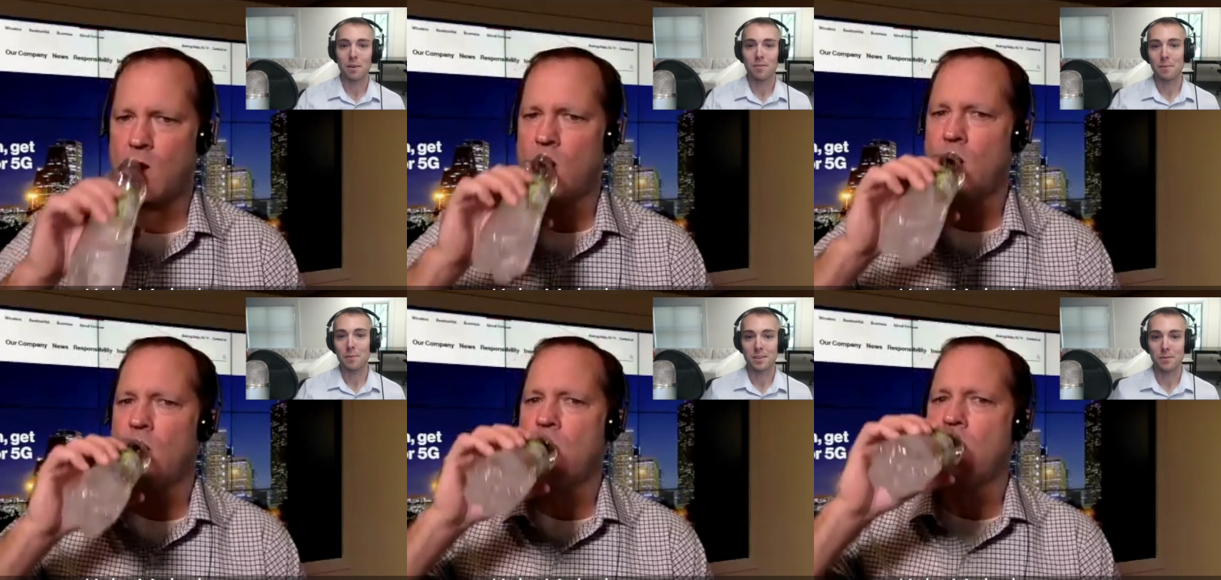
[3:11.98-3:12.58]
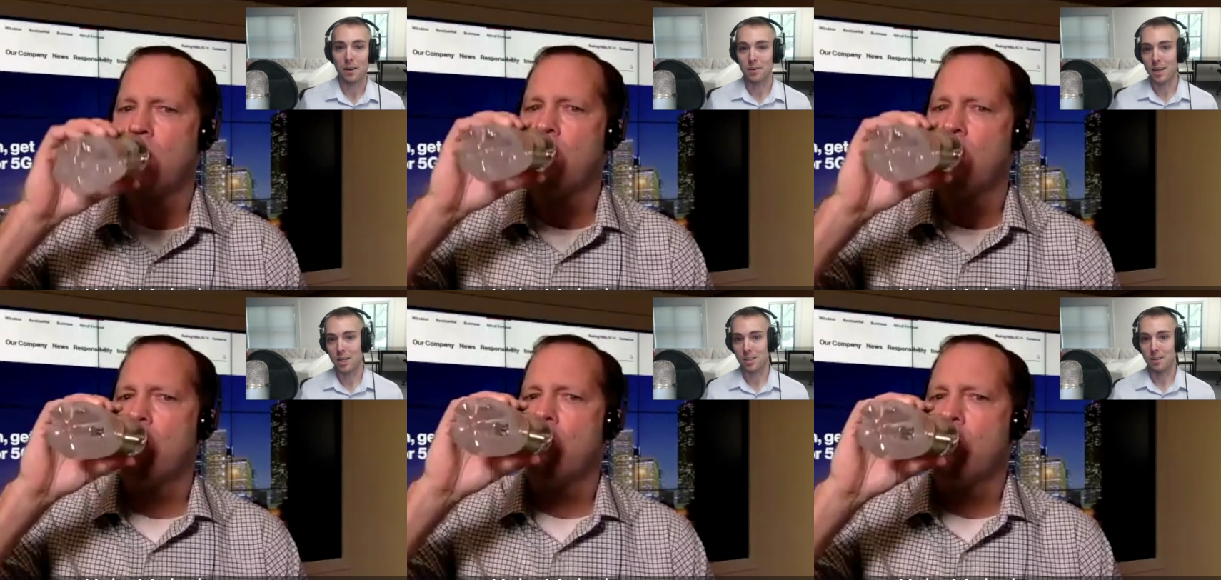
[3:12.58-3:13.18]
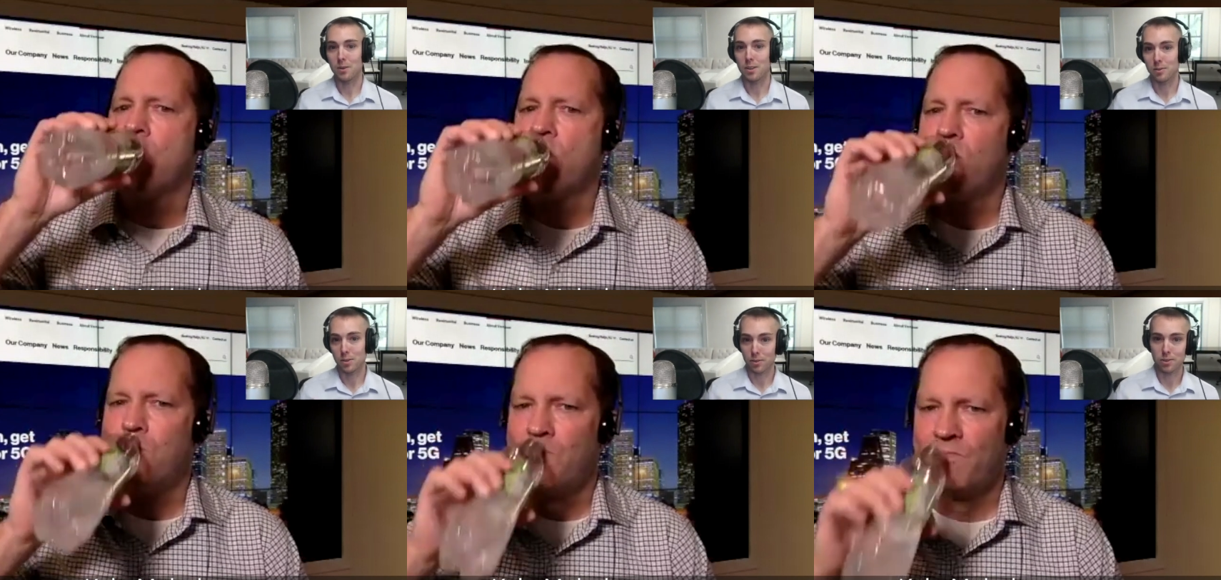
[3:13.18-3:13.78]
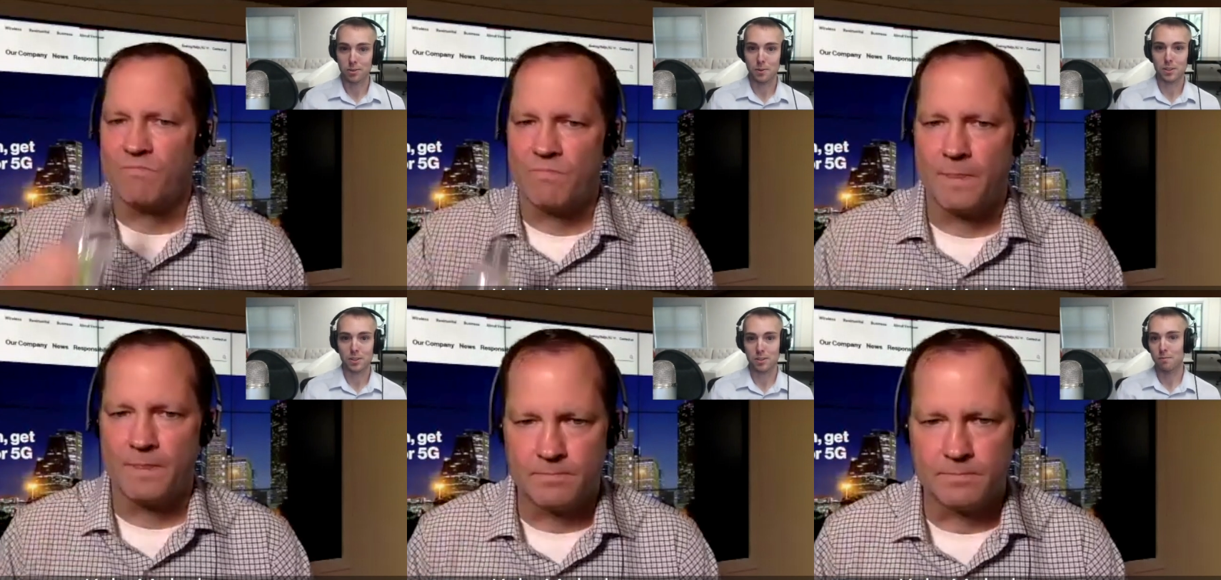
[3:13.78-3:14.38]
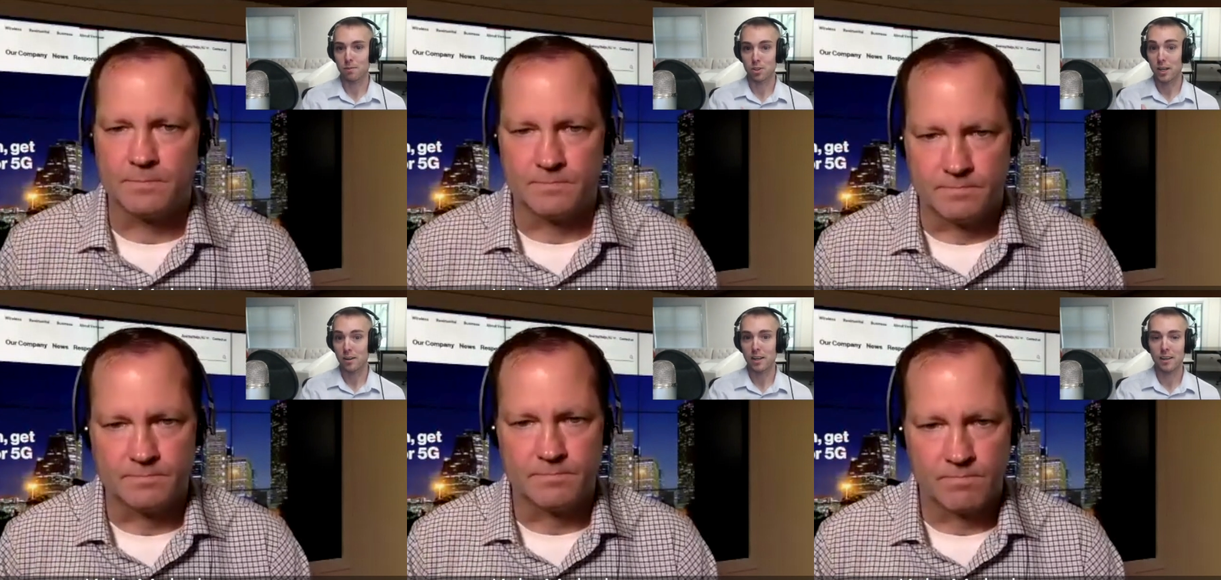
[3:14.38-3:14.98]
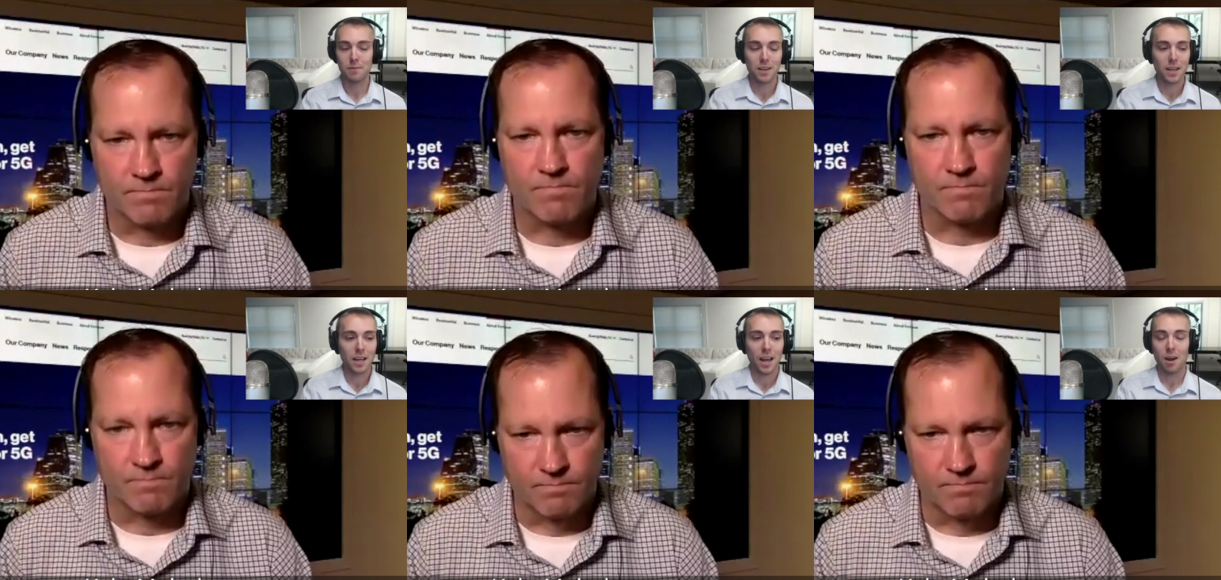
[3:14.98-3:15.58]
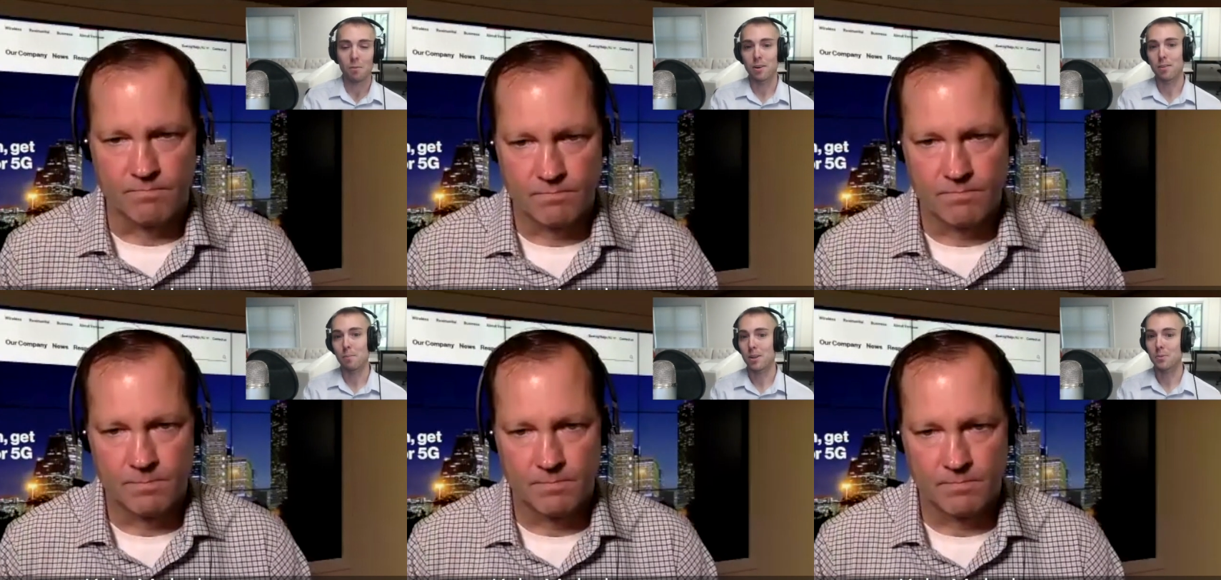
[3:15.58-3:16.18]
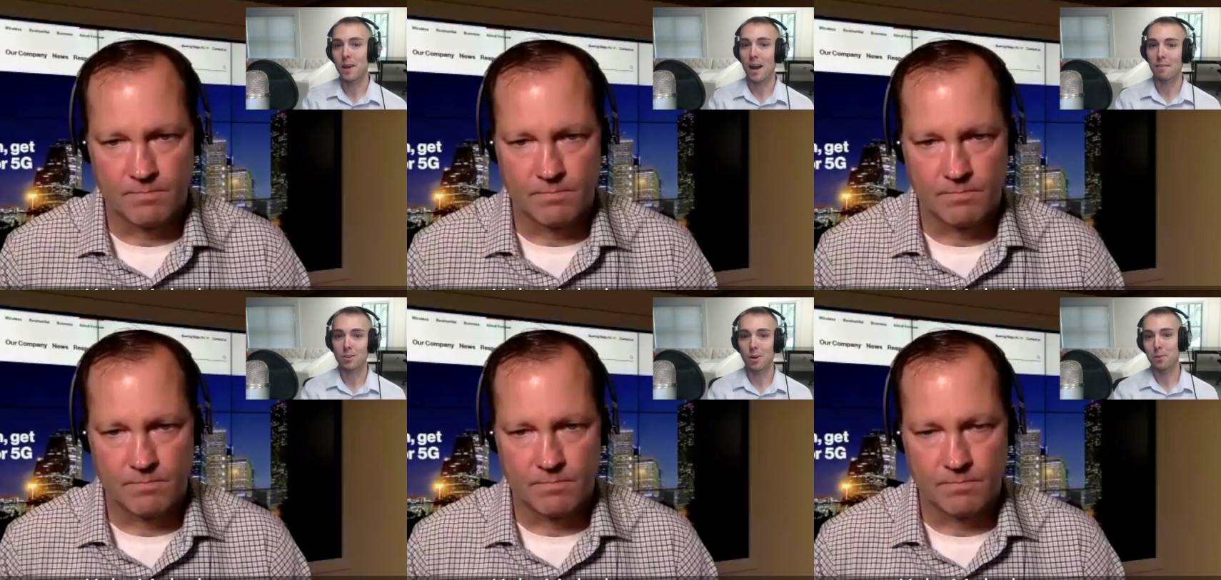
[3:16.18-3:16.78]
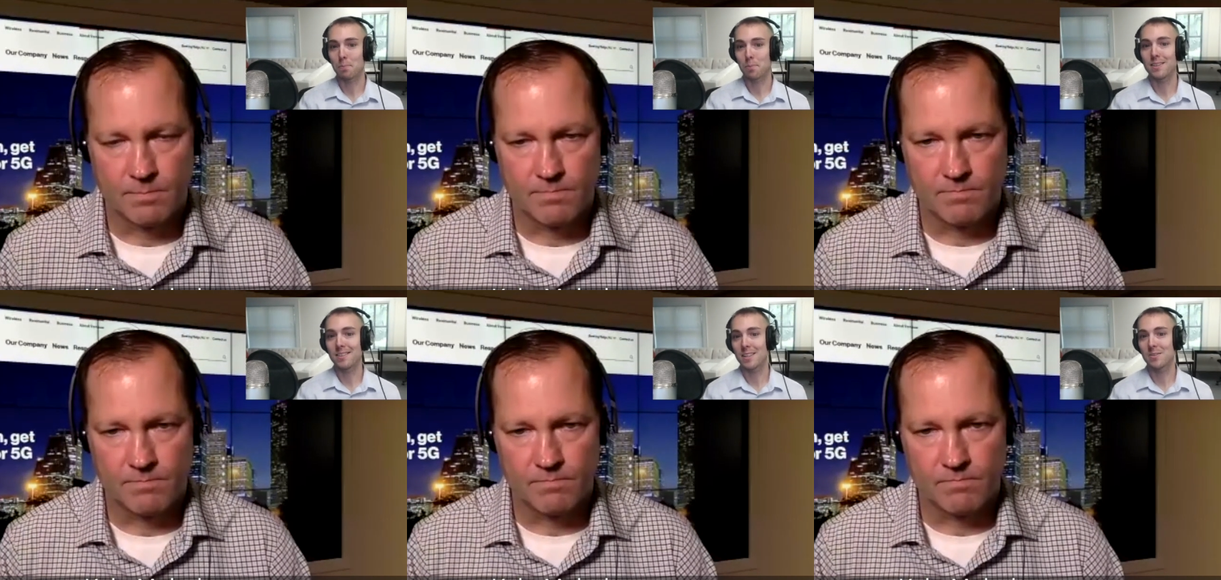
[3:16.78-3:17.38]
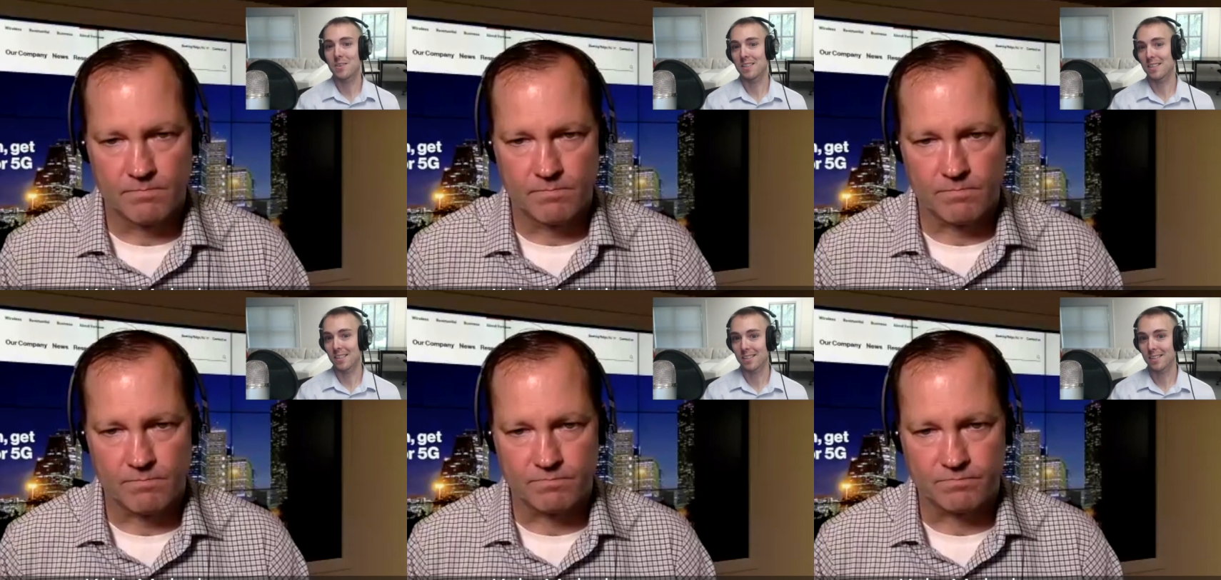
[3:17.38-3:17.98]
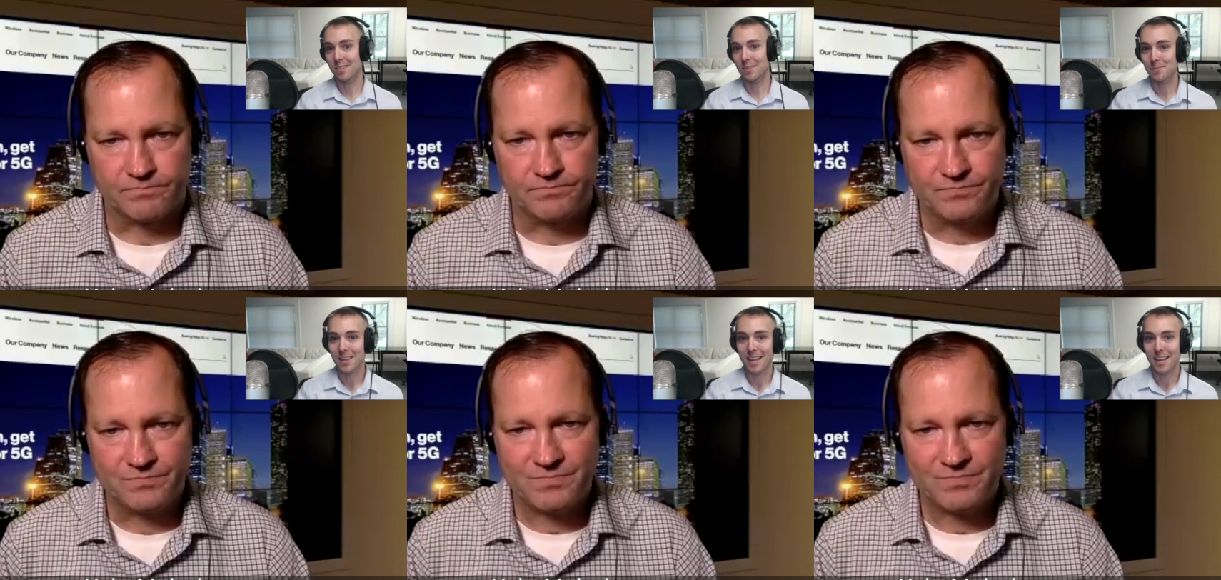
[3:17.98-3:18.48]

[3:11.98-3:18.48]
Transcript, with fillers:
Speaker 1: my family has a foundation and we do children's books and for charity. Mm-hmm. And one of the books we have is called The Princess Physicist.